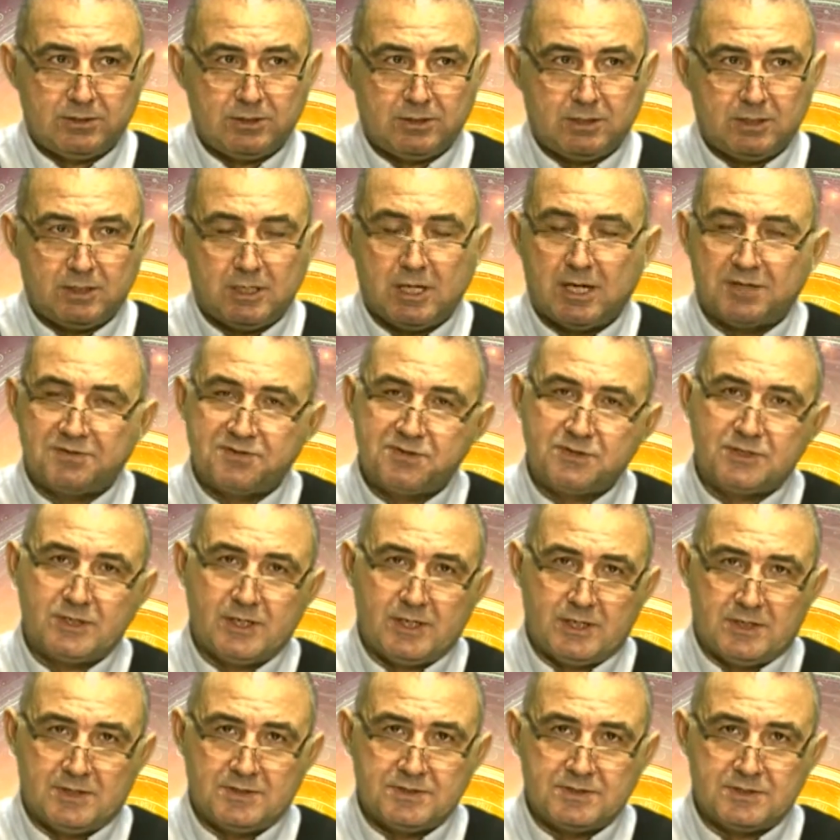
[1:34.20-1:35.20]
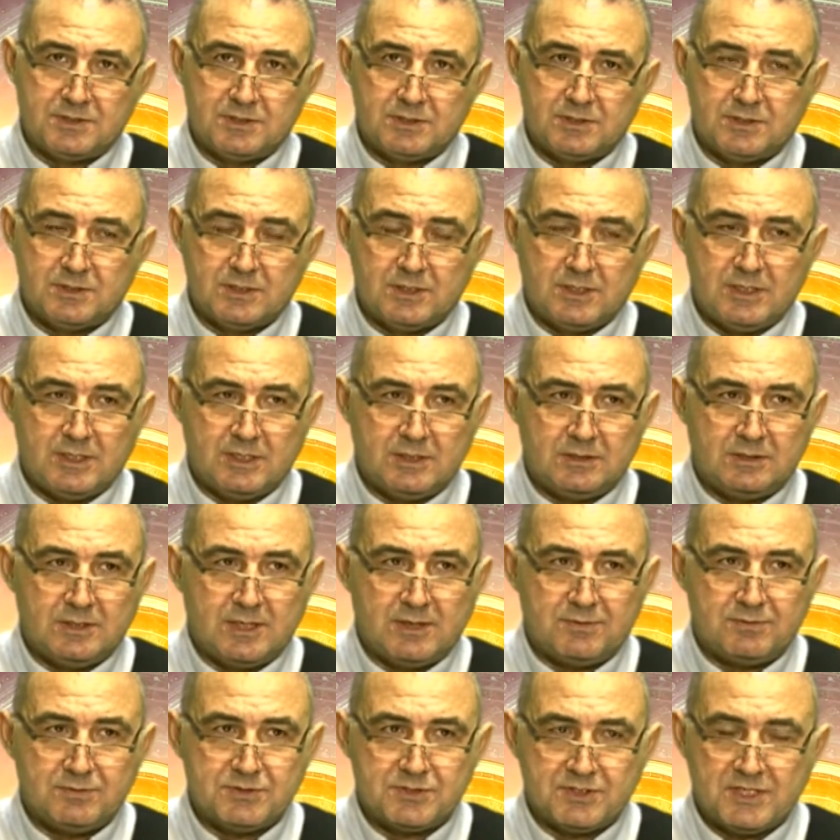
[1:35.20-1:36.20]
God says
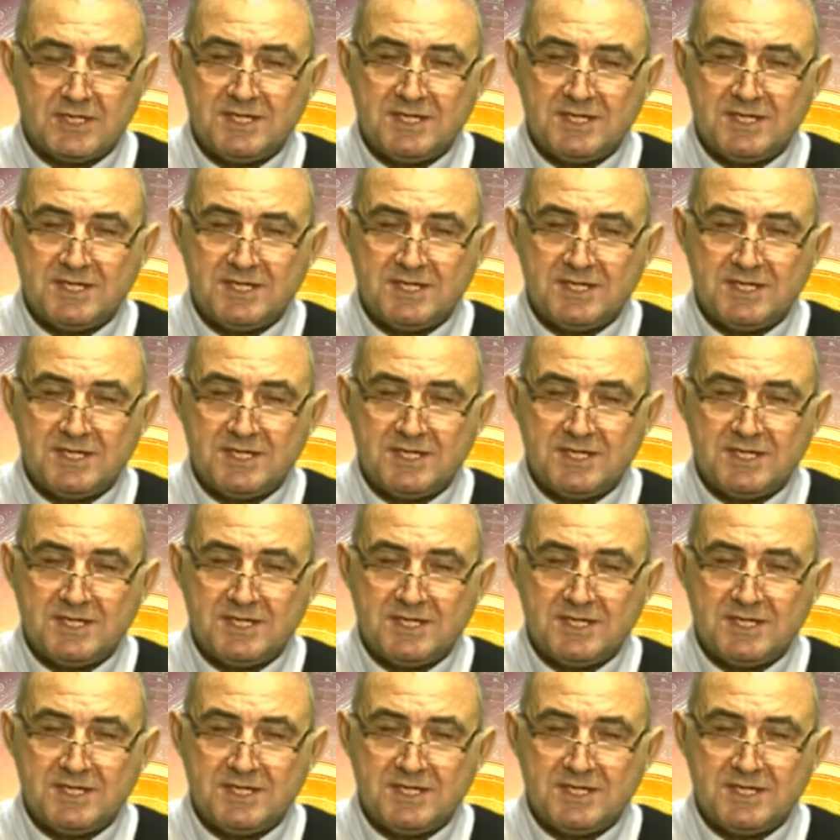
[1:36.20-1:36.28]
there is